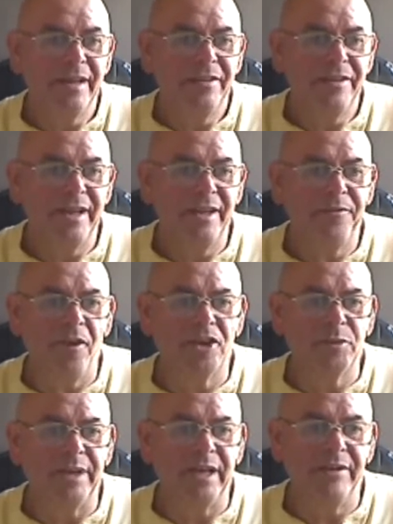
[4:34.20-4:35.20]
The
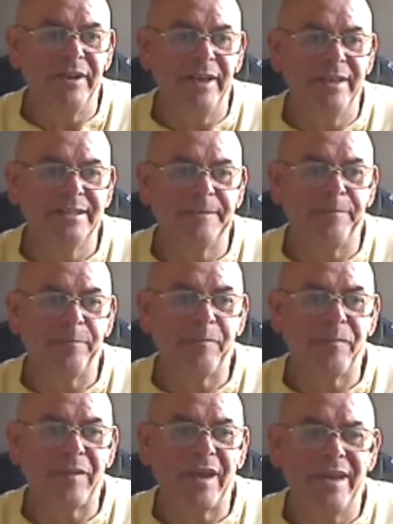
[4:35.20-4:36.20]
420 race,
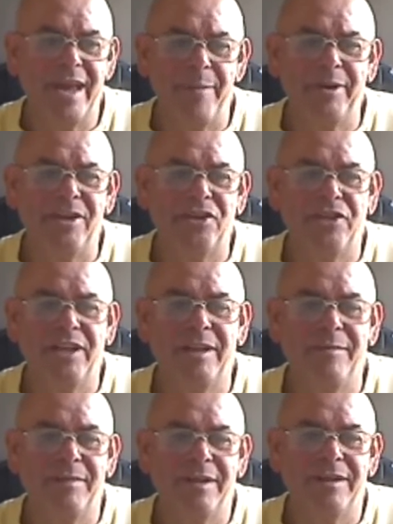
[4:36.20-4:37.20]
Eminent
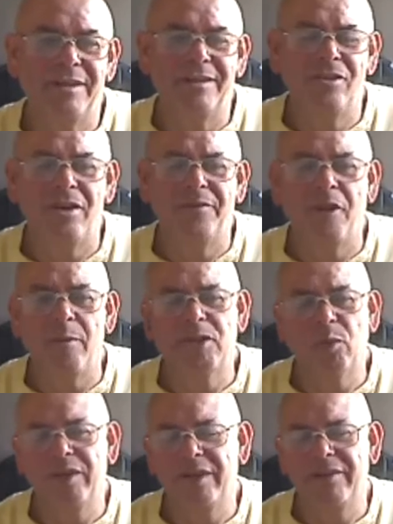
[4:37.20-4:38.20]
Dream, got the form
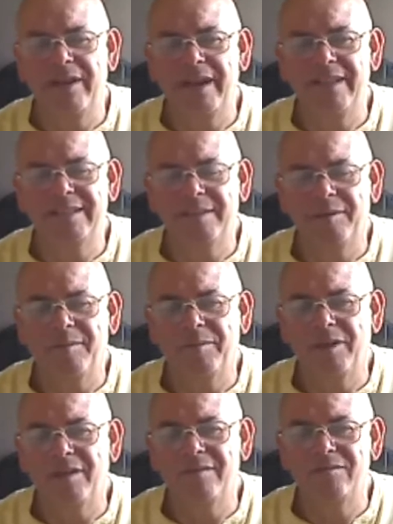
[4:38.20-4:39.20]
to win the race,
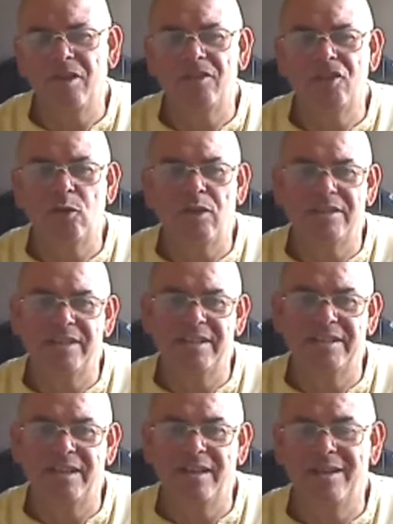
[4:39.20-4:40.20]
but none too
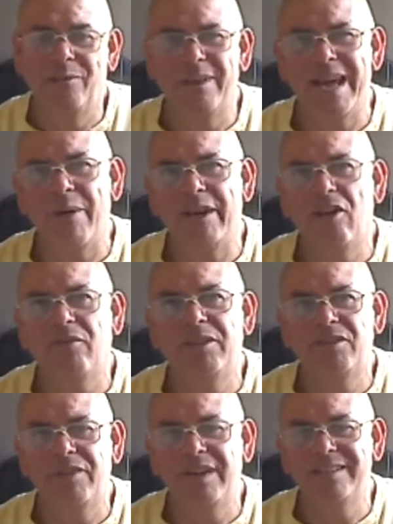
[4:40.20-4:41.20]
consistent without any
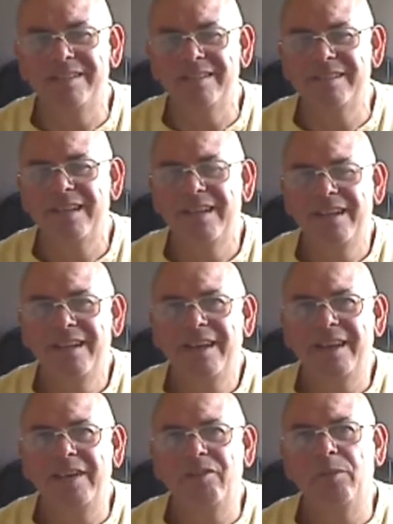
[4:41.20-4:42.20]
obvious reasons.
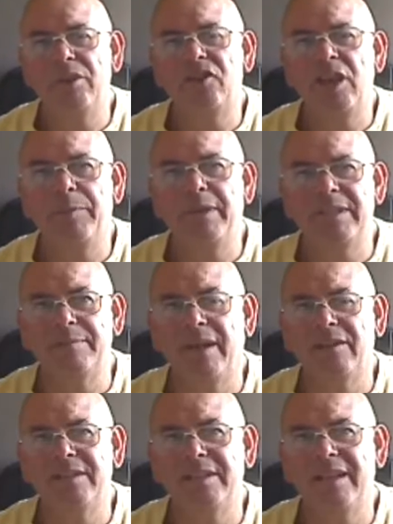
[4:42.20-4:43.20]
And even with cheap pieces
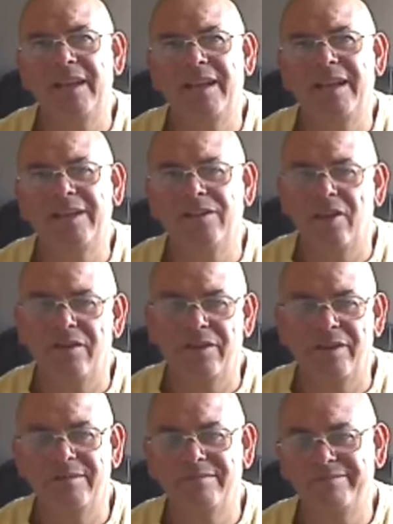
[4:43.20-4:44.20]
back on today, I don't
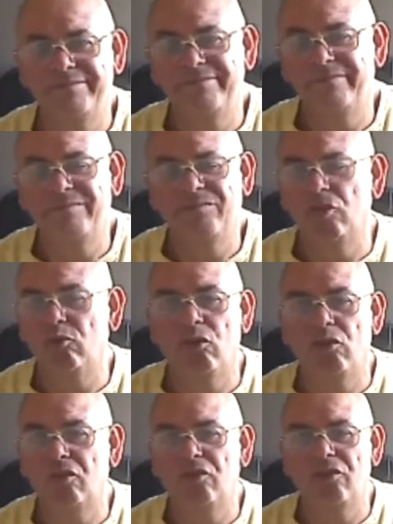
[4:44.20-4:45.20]
know. Could
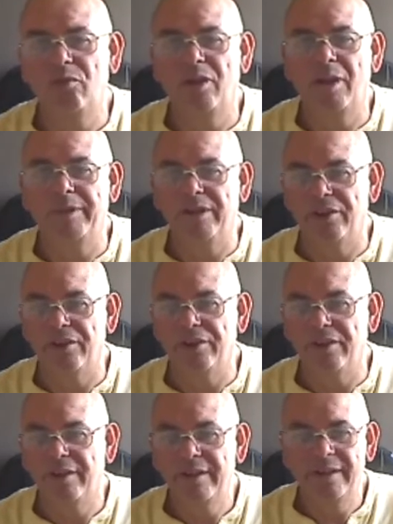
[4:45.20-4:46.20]
run well, but you don't
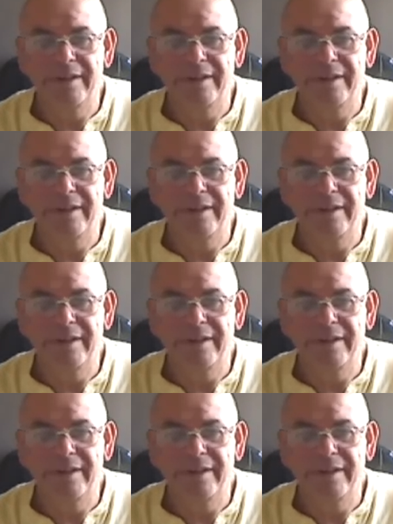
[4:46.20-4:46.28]
know.